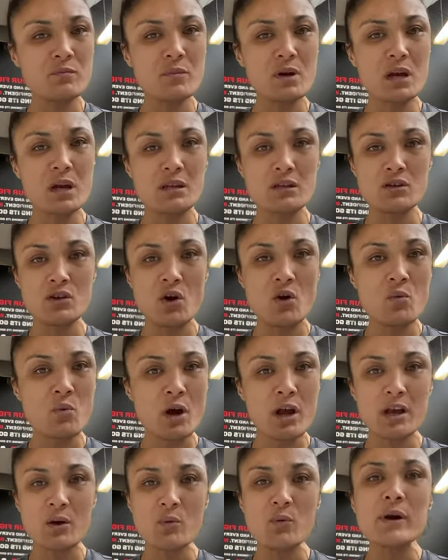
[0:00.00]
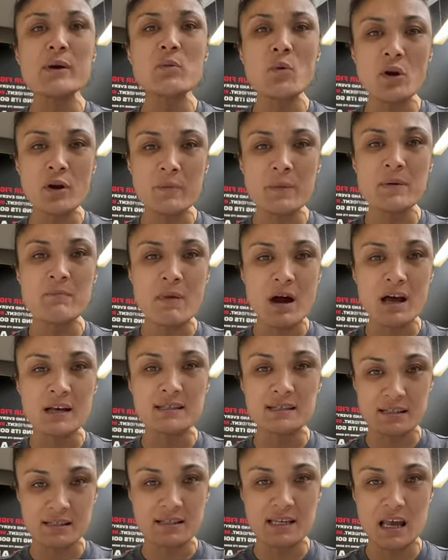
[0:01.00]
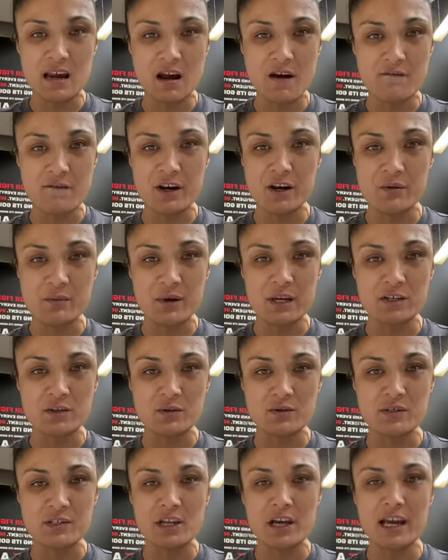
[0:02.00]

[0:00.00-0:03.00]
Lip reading: We want to be masters at our fundamentals.